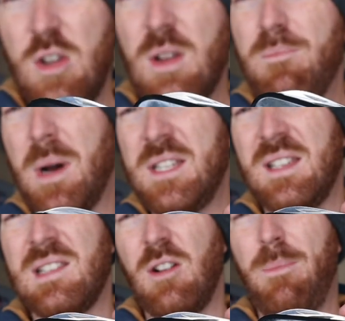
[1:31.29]
You can
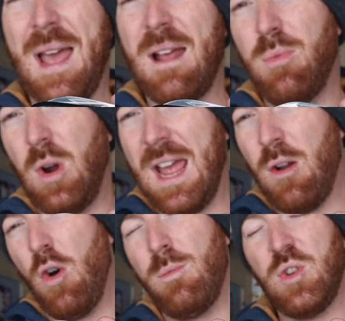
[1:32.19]
bust this little bad boy
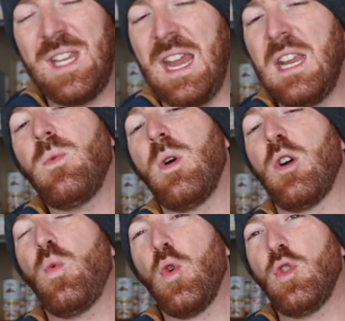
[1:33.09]
out almost
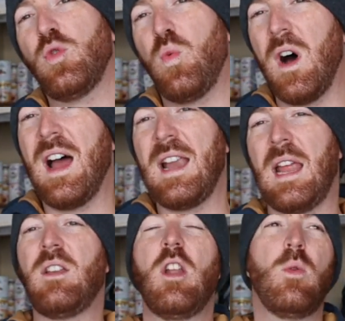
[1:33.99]
anywhere worldwide,
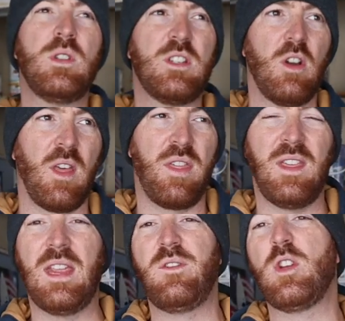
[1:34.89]
and no one's gonna
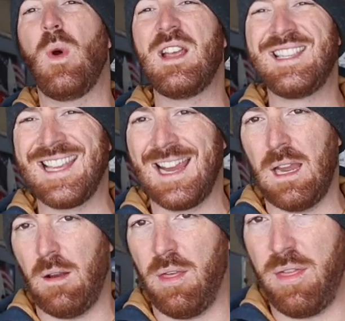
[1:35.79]
give you a second